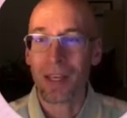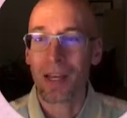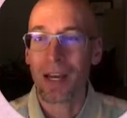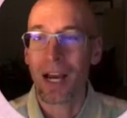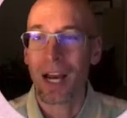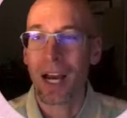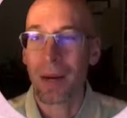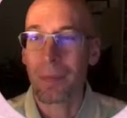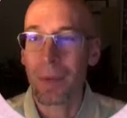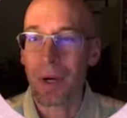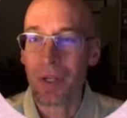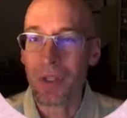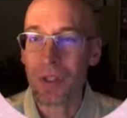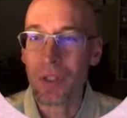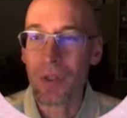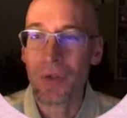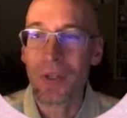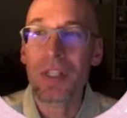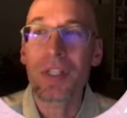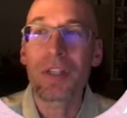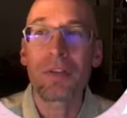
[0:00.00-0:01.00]
I'm
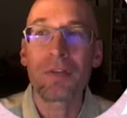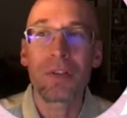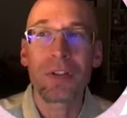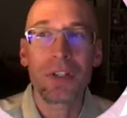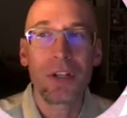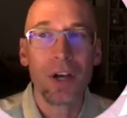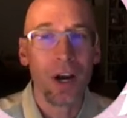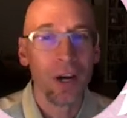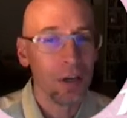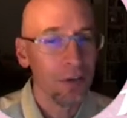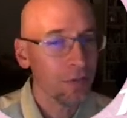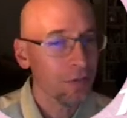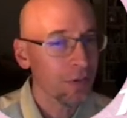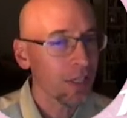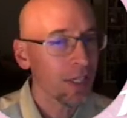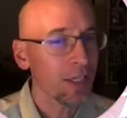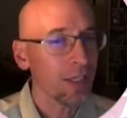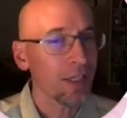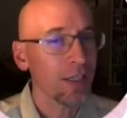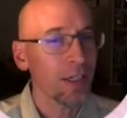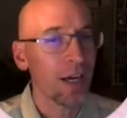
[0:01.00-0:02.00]
also into
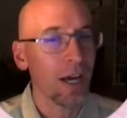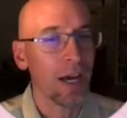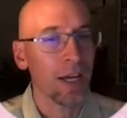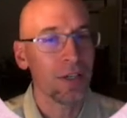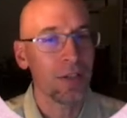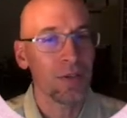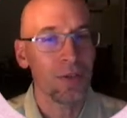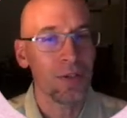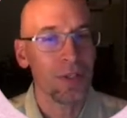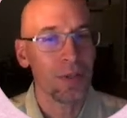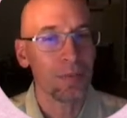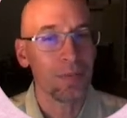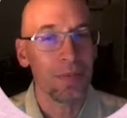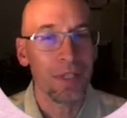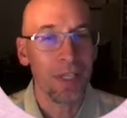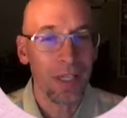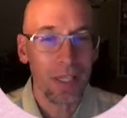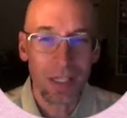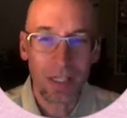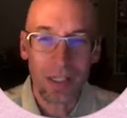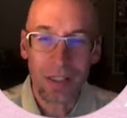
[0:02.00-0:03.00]
photography. I do some
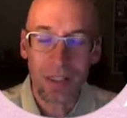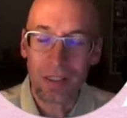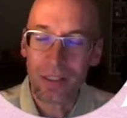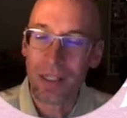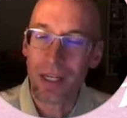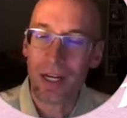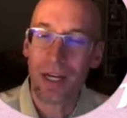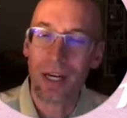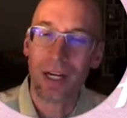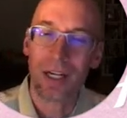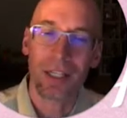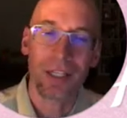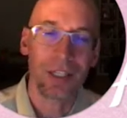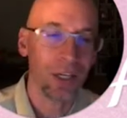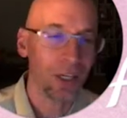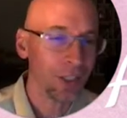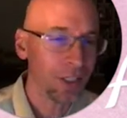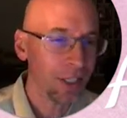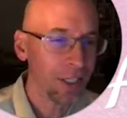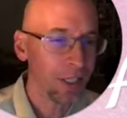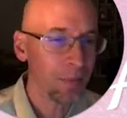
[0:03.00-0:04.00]
knitting,
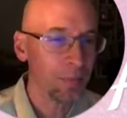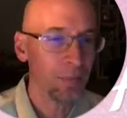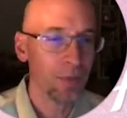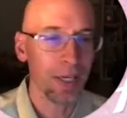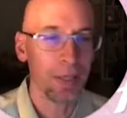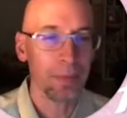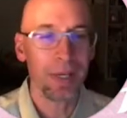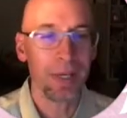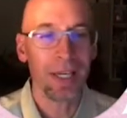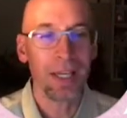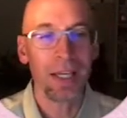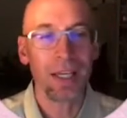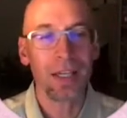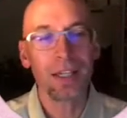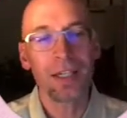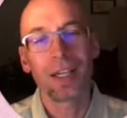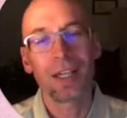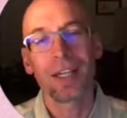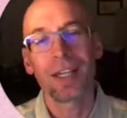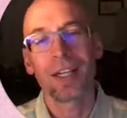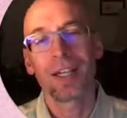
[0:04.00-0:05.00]
gardening, bread making.
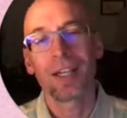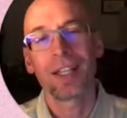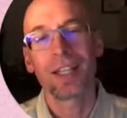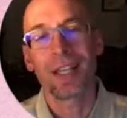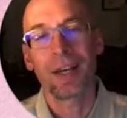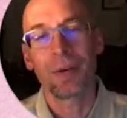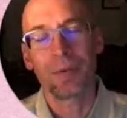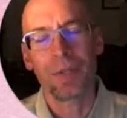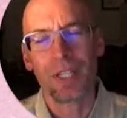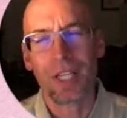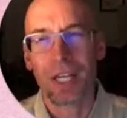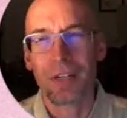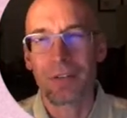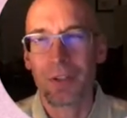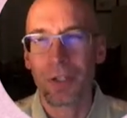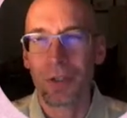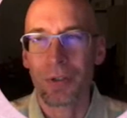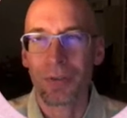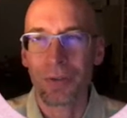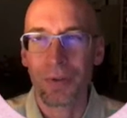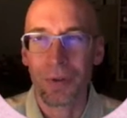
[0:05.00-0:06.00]
That was kind of a
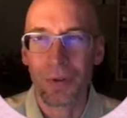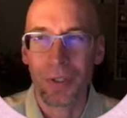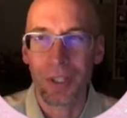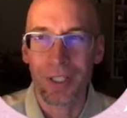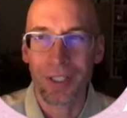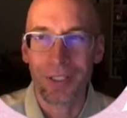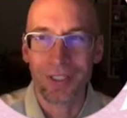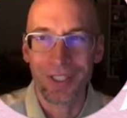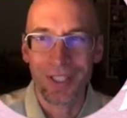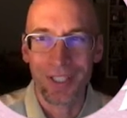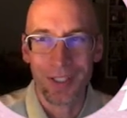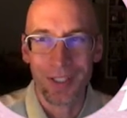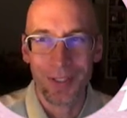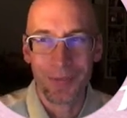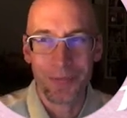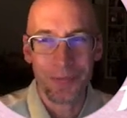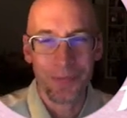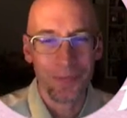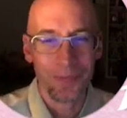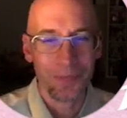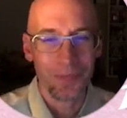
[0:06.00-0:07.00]
corona
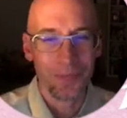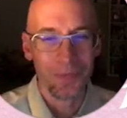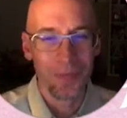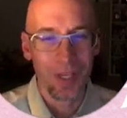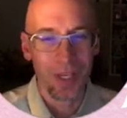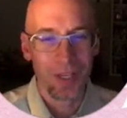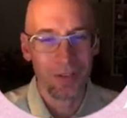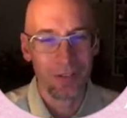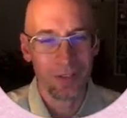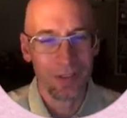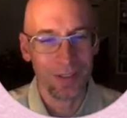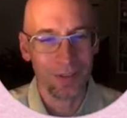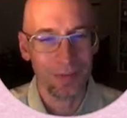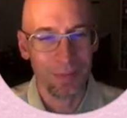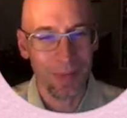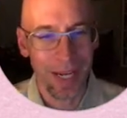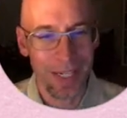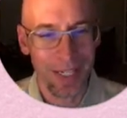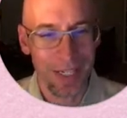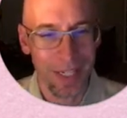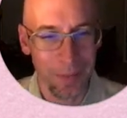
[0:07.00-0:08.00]

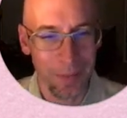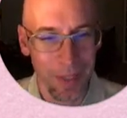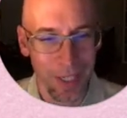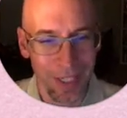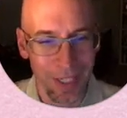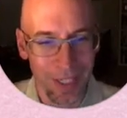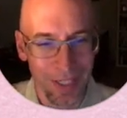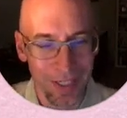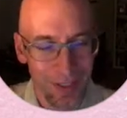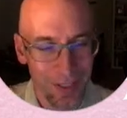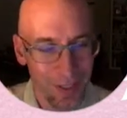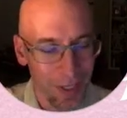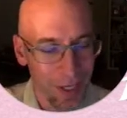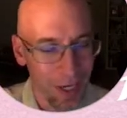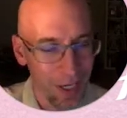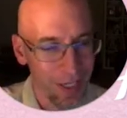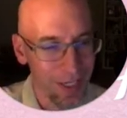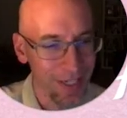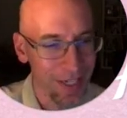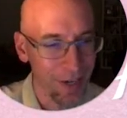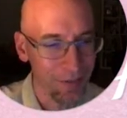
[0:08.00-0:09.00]
pandemic
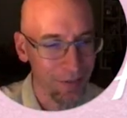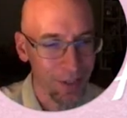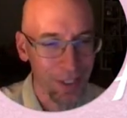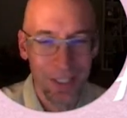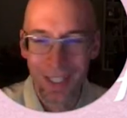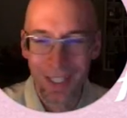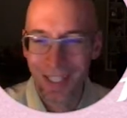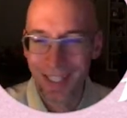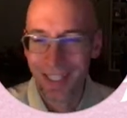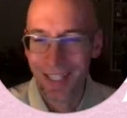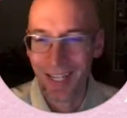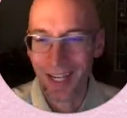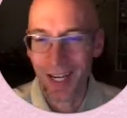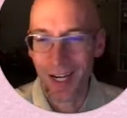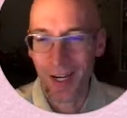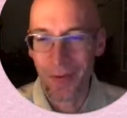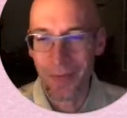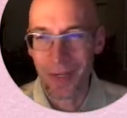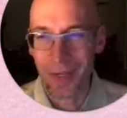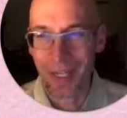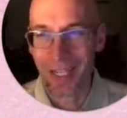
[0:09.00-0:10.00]
endeavor,
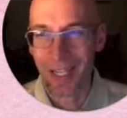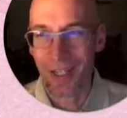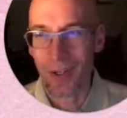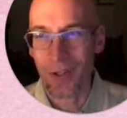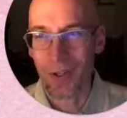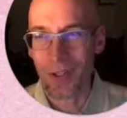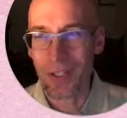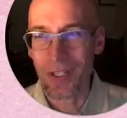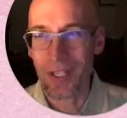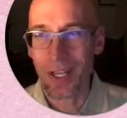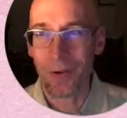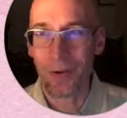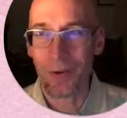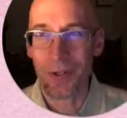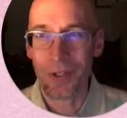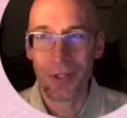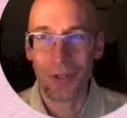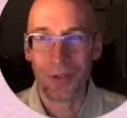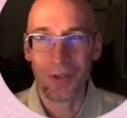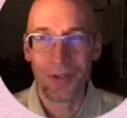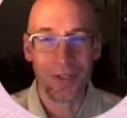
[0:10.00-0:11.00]
making all the
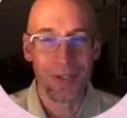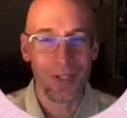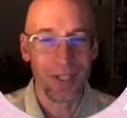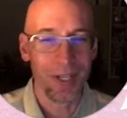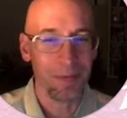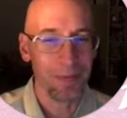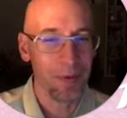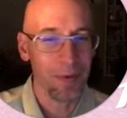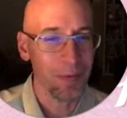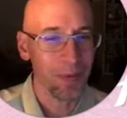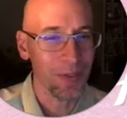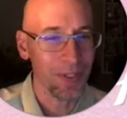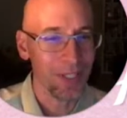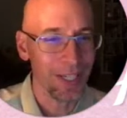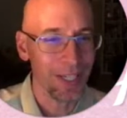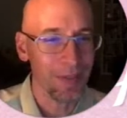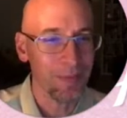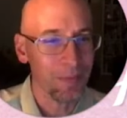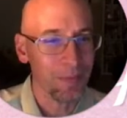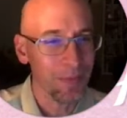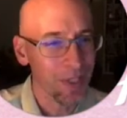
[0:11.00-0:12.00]
sourdough as a lot of people
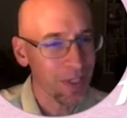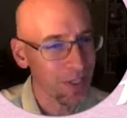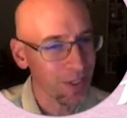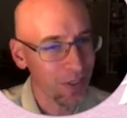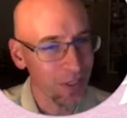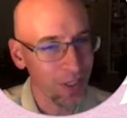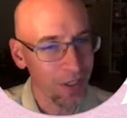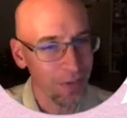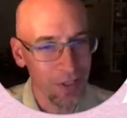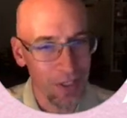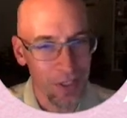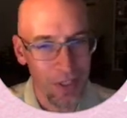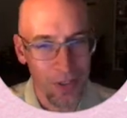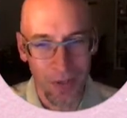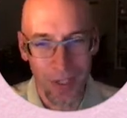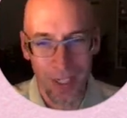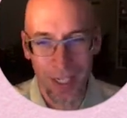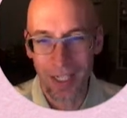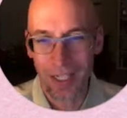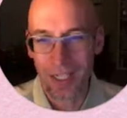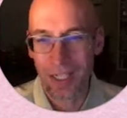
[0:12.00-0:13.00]
did. Still loving
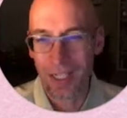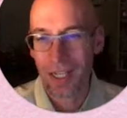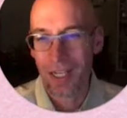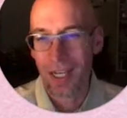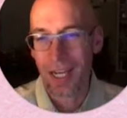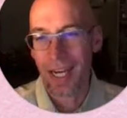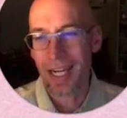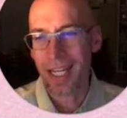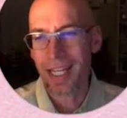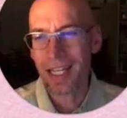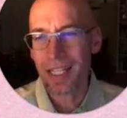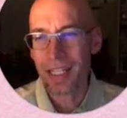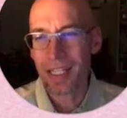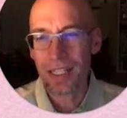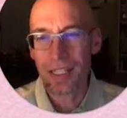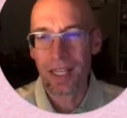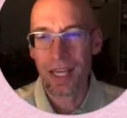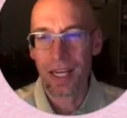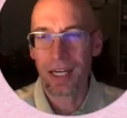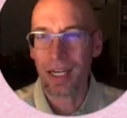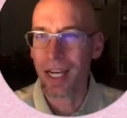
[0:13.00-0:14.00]
doing it. Anything
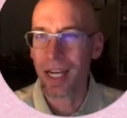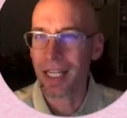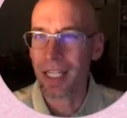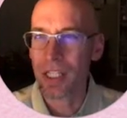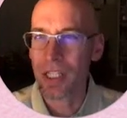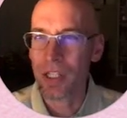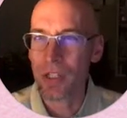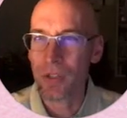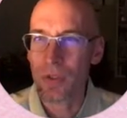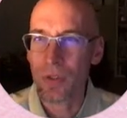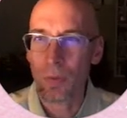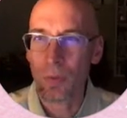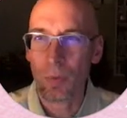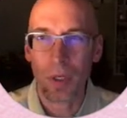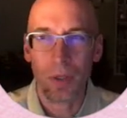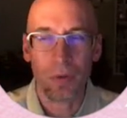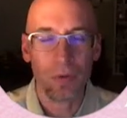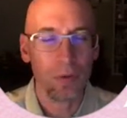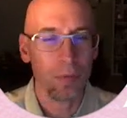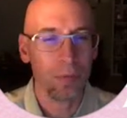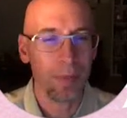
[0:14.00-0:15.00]
that I can do to
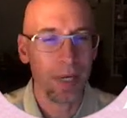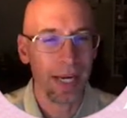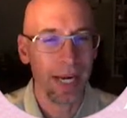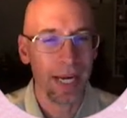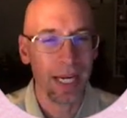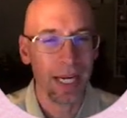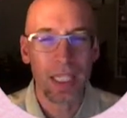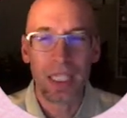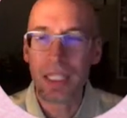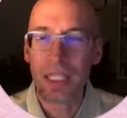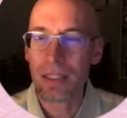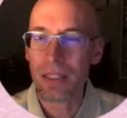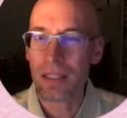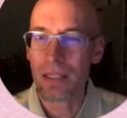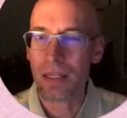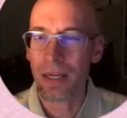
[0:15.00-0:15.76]
work with my hands